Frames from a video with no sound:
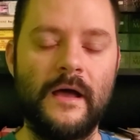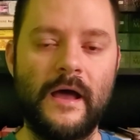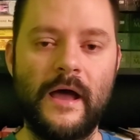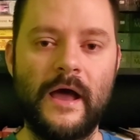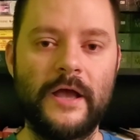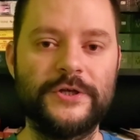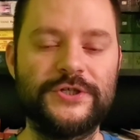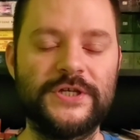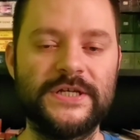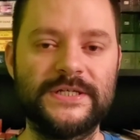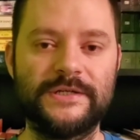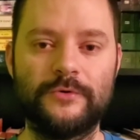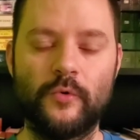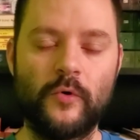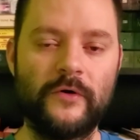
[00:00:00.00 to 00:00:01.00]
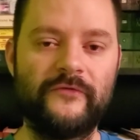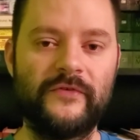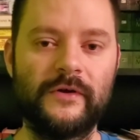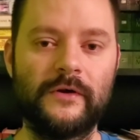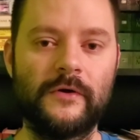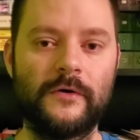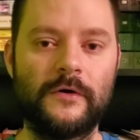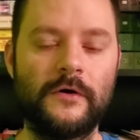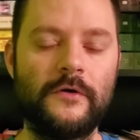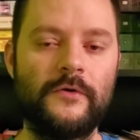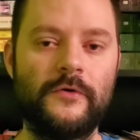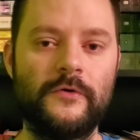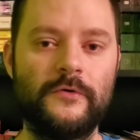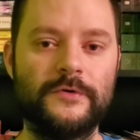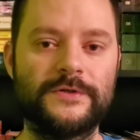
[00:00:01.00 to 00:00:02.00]
Uh, she's an orphan girl
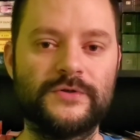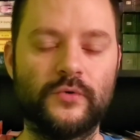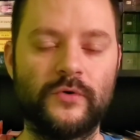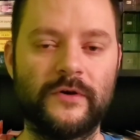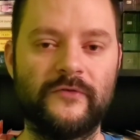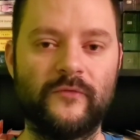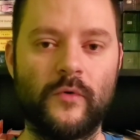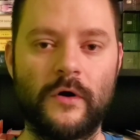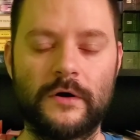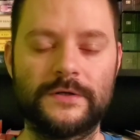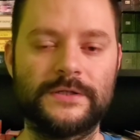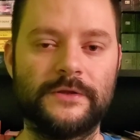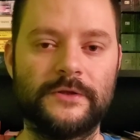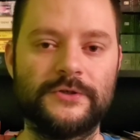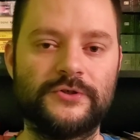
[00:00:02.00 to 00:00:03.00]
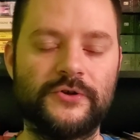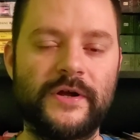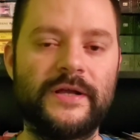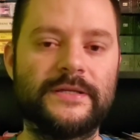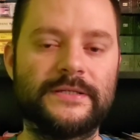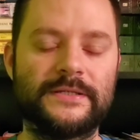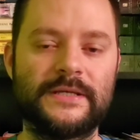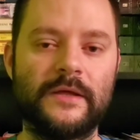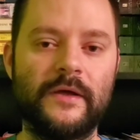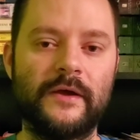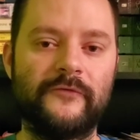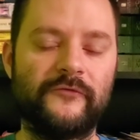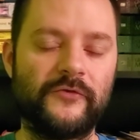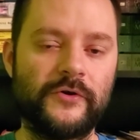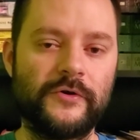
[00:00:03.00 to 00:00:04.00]
who sort of works on the streets selling
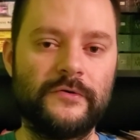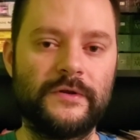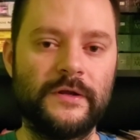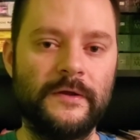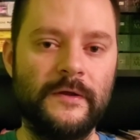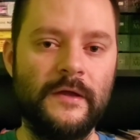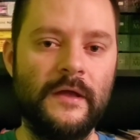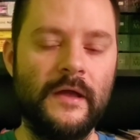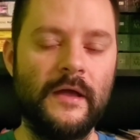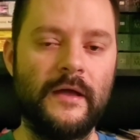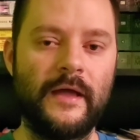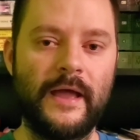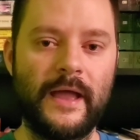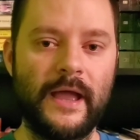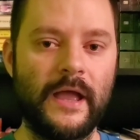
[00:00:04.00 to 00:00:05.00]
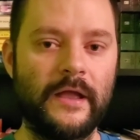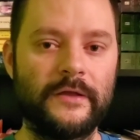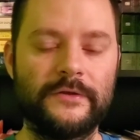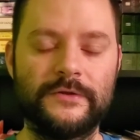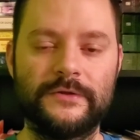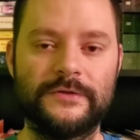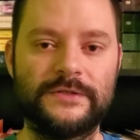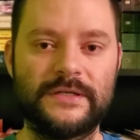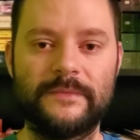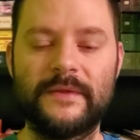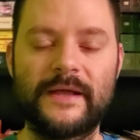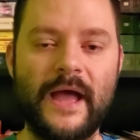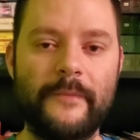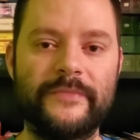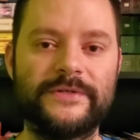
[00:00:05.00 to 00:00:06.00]
fruit. And
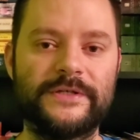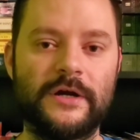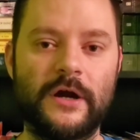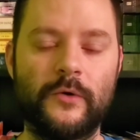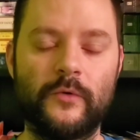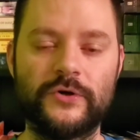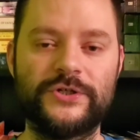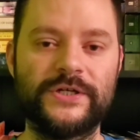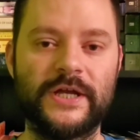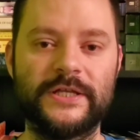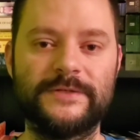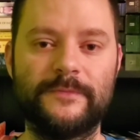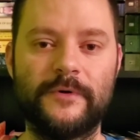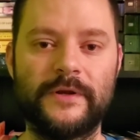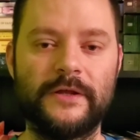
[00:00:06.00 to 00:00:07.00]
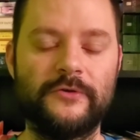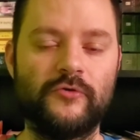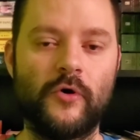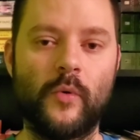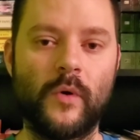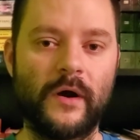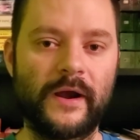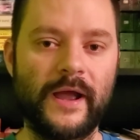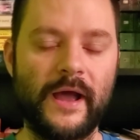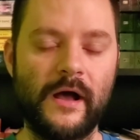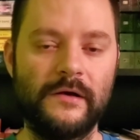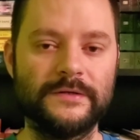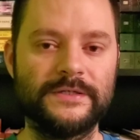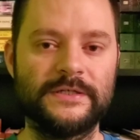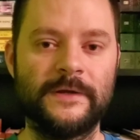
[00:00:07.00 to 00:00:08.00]
something happens to her where she gets put into a
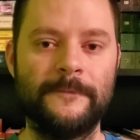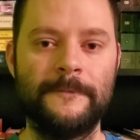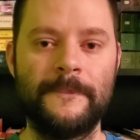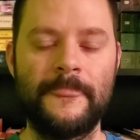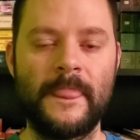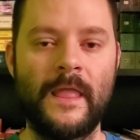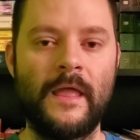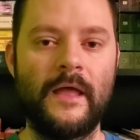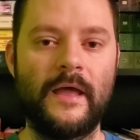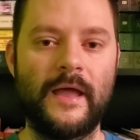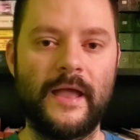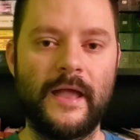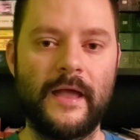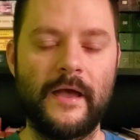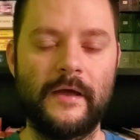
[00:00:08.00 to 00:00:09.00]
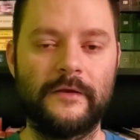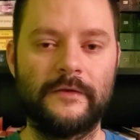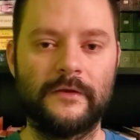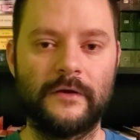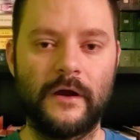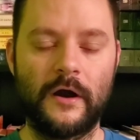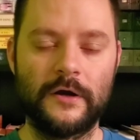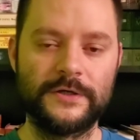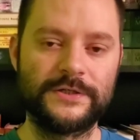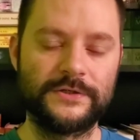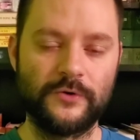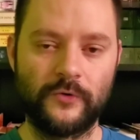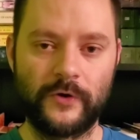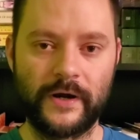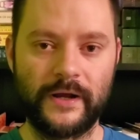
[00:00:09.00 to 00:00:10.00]
workhouse. And her
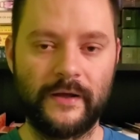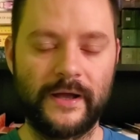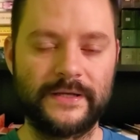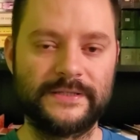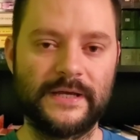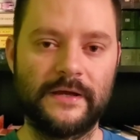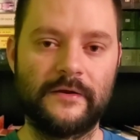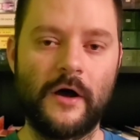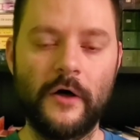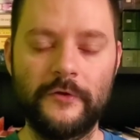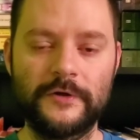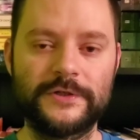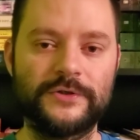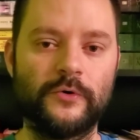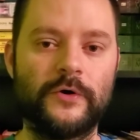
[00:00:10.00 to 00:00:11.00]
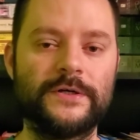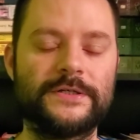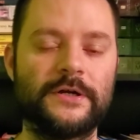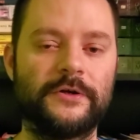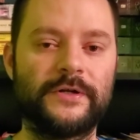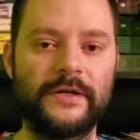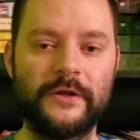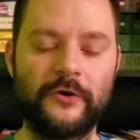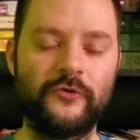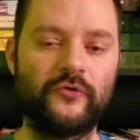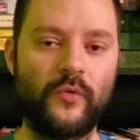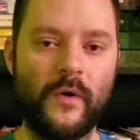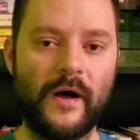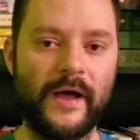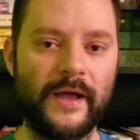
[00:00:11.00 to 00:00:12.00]
story, like I said, all their stories start to
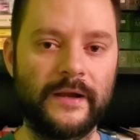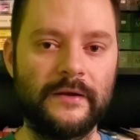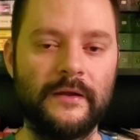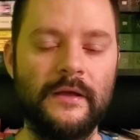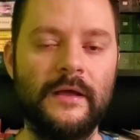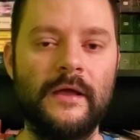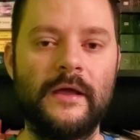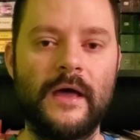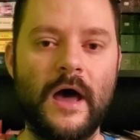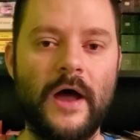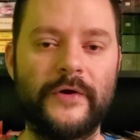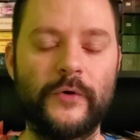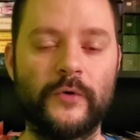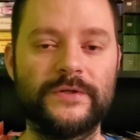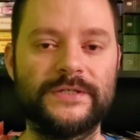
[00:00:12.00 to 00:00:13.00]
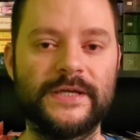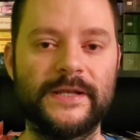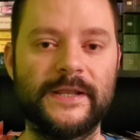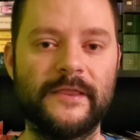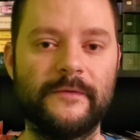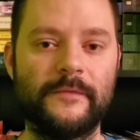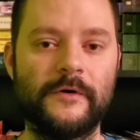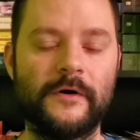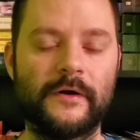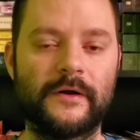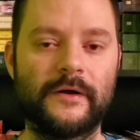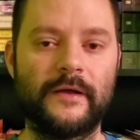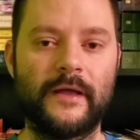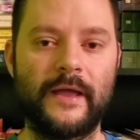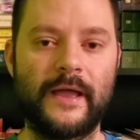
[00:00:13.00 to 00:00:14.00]
intertwine uh, towards the end of the book.
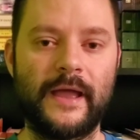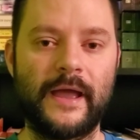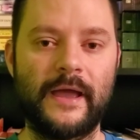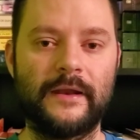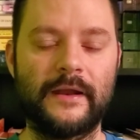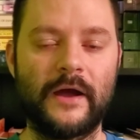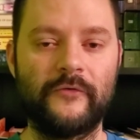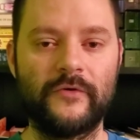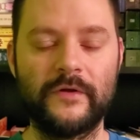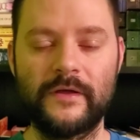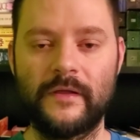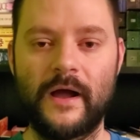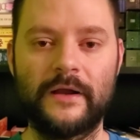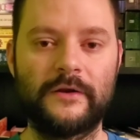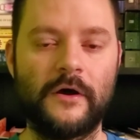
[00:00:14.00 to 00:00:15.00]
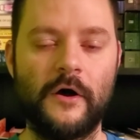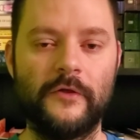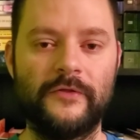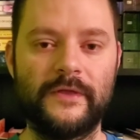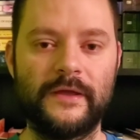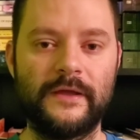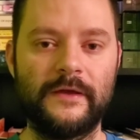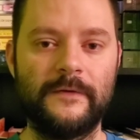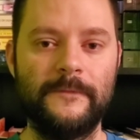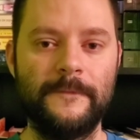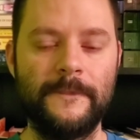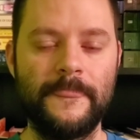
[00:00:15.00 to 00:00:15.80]
And I really liked all the